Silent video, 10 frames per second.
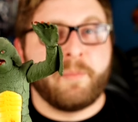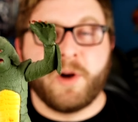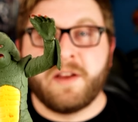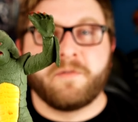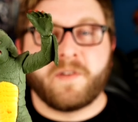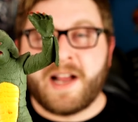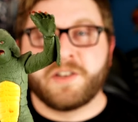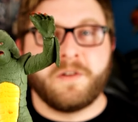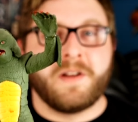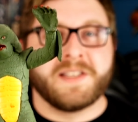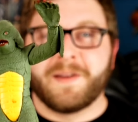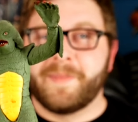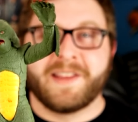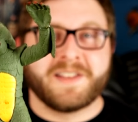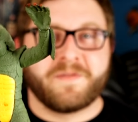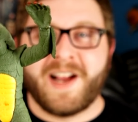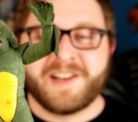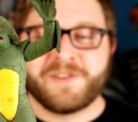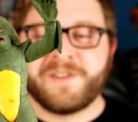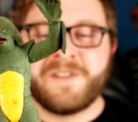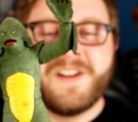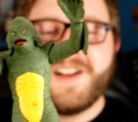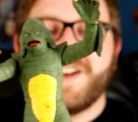putting fragile on something that's fragile,